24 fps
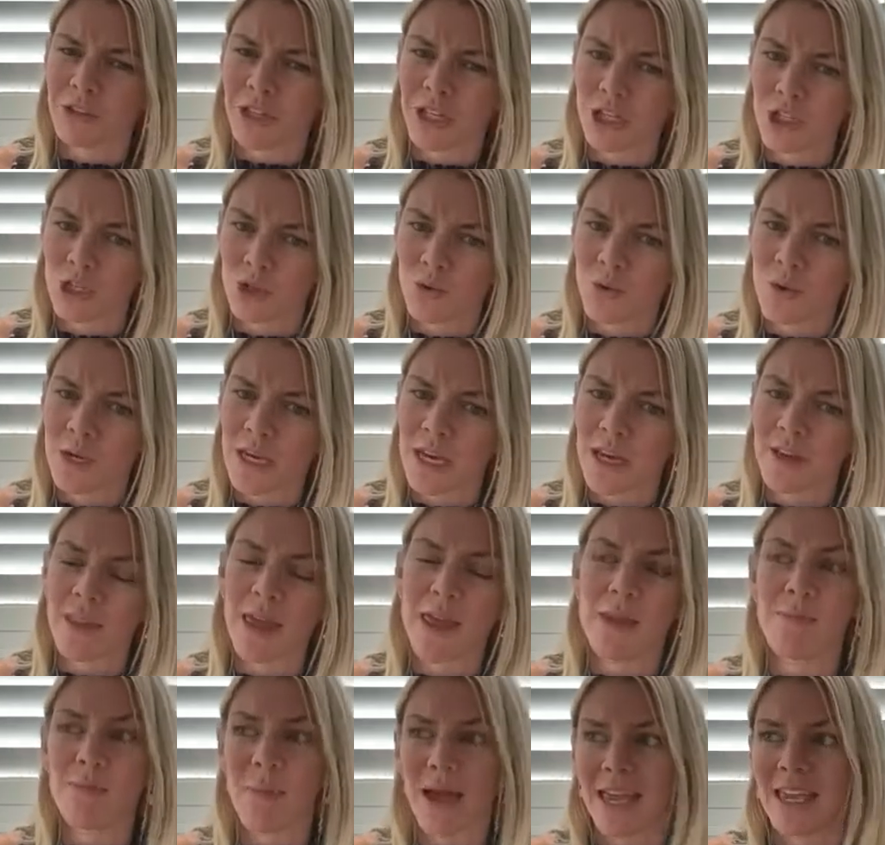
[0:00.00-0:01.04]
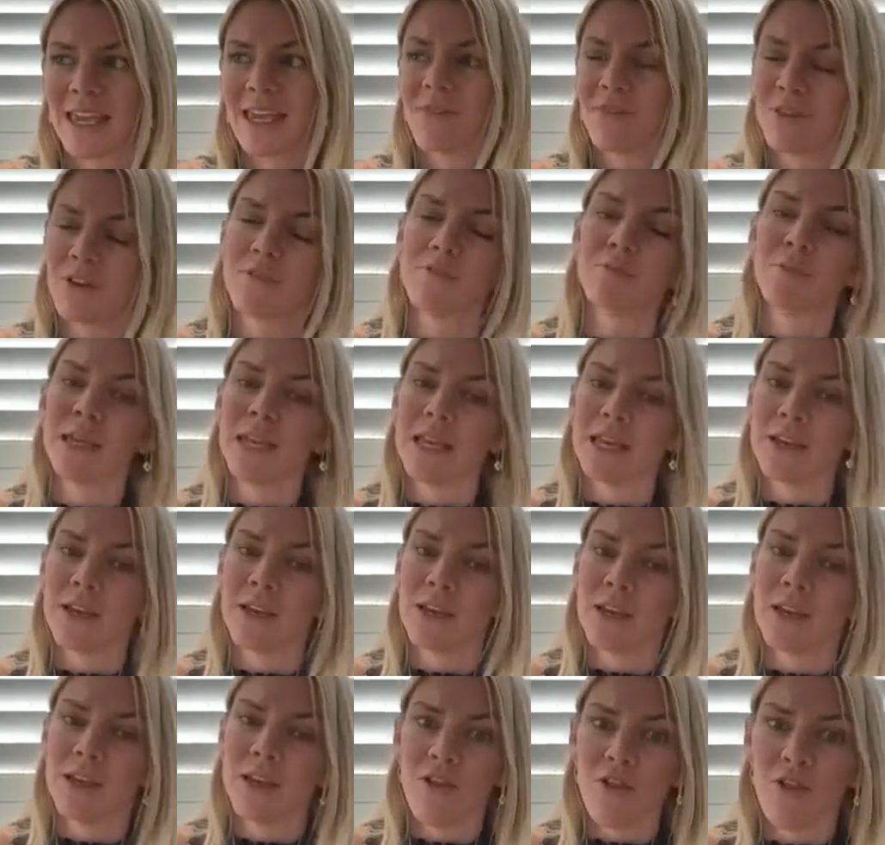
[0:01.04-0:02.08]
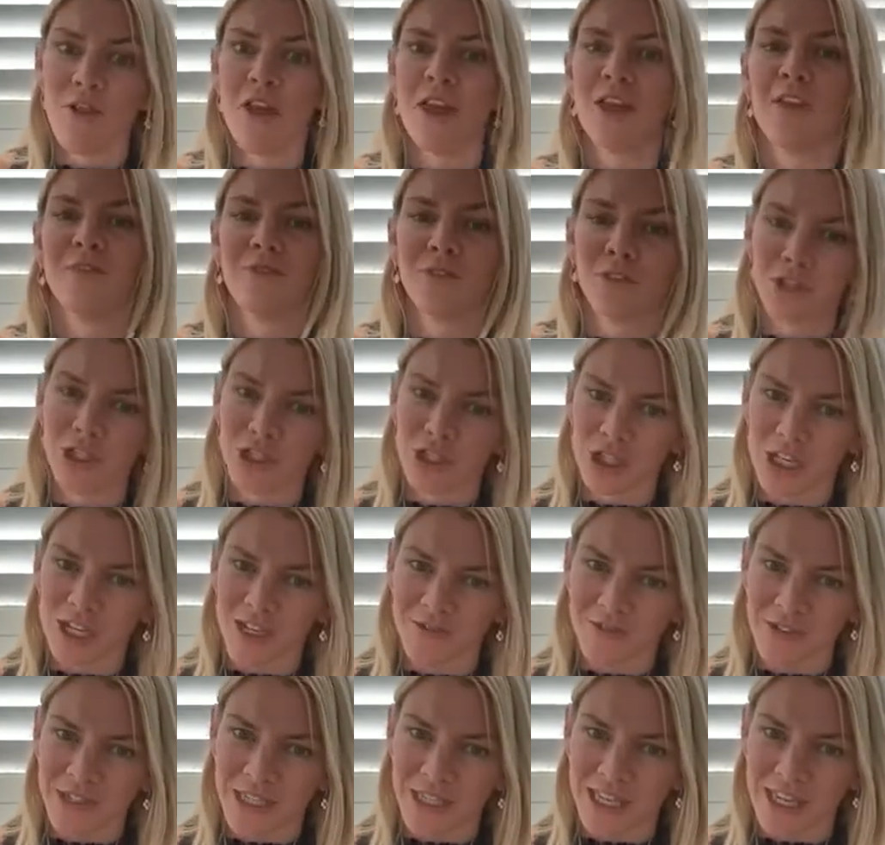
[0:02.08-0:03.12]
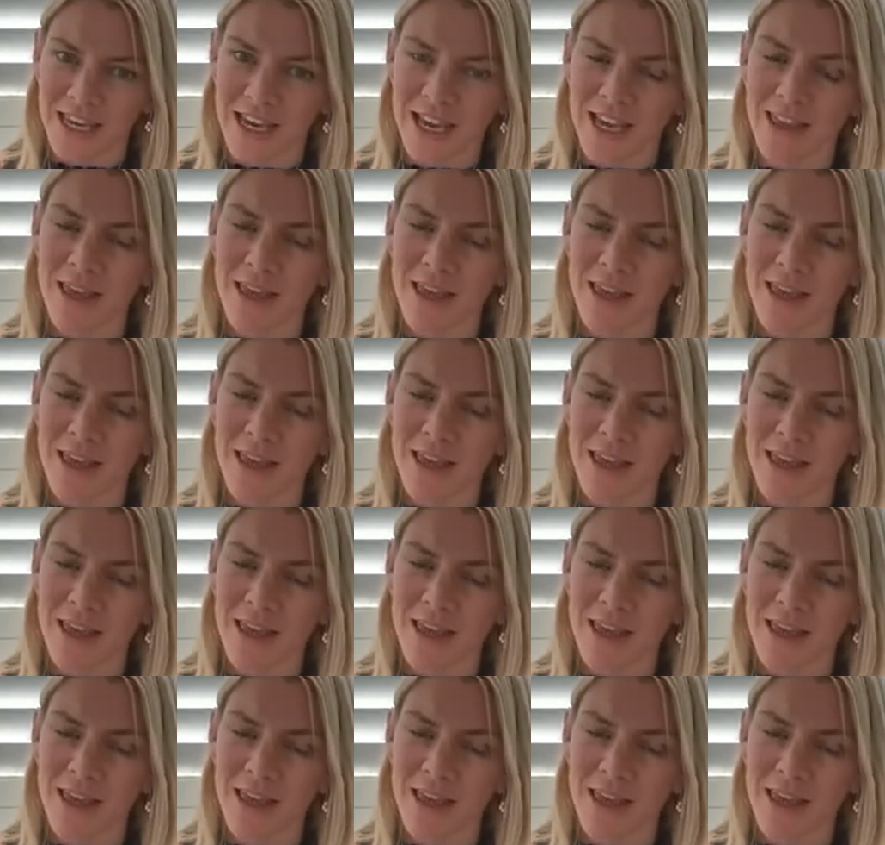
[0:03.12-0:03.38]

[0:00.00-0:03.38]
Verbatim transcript: they're doing and they may even have been there for the GFC.